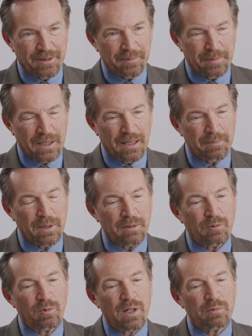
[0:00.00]
but
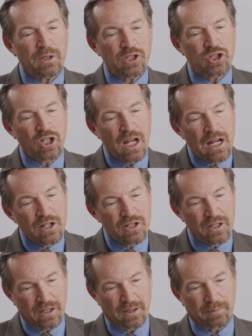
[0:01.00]
when we change
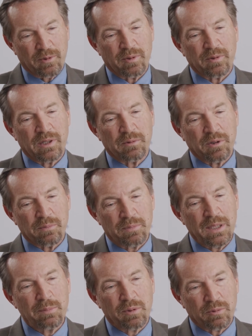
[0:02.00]
them, when
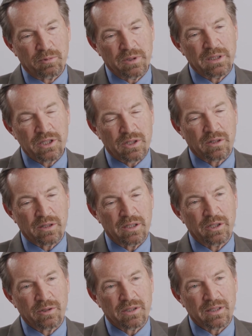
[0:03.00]
people really start
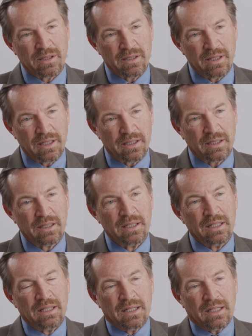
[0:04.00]
adhering to the diet
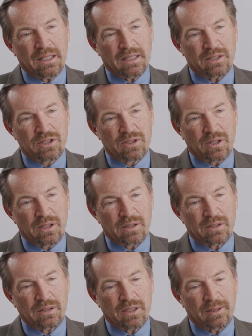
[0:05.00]
and
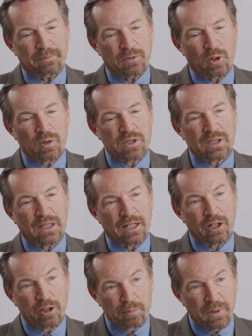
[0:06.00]
start noticing a
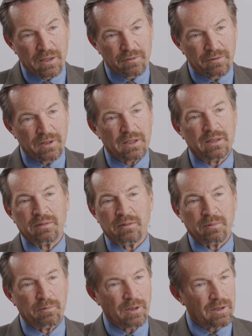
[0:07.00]
health benefit
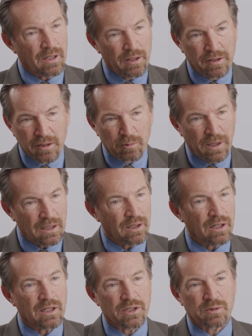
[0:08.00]
with healthy weight
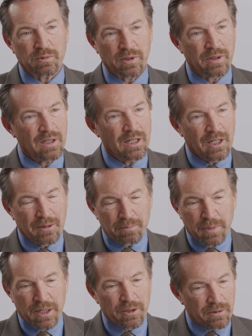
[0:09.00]
loss, with
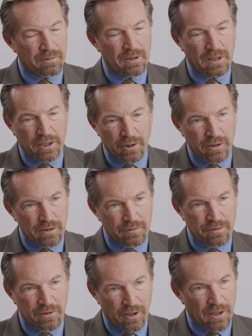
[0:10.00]
better clarity of
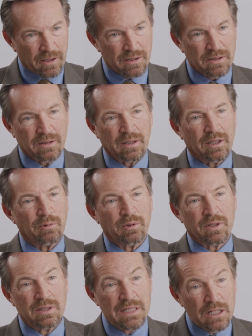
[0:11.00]
thought,
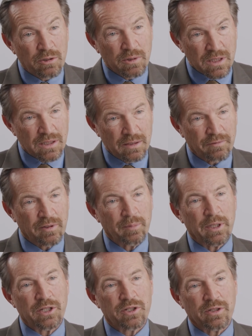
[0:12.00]
with decreased
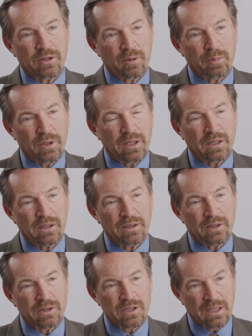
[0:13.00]
inflammation in their brain on
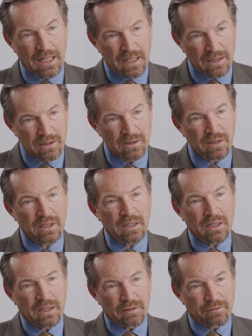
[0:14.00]
their scans
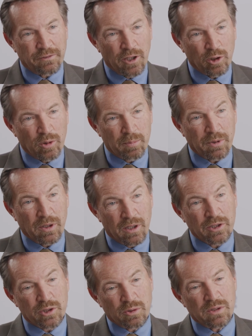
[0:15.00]
and follow-up, and
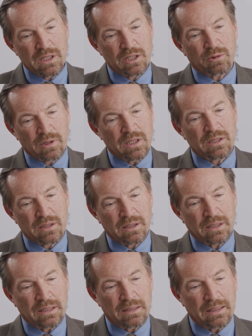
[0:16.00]
also decrease
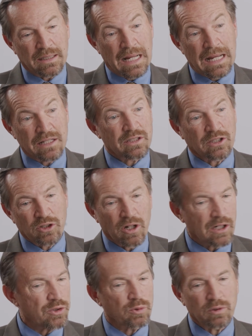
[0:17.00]
in enhancing
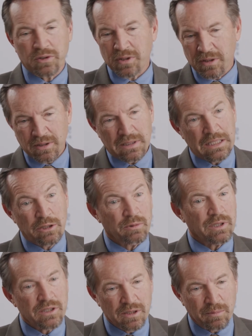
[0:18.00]
nodules and
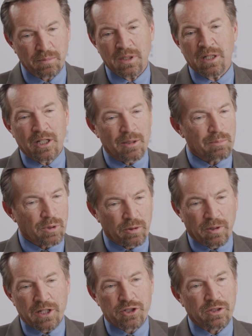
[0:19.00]
decrease in
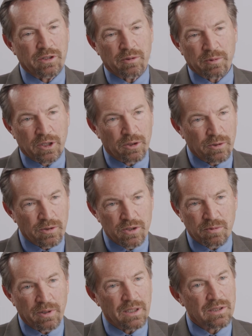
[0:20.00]
progression and
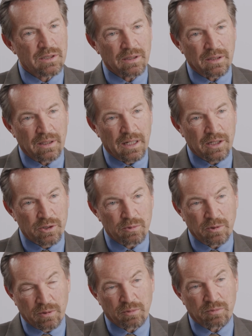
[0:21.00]
recurrence rates and
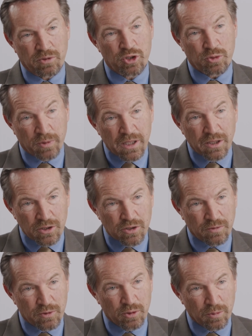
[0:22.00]
actual shrinkage
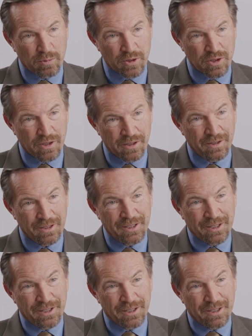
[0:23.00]
of tumors on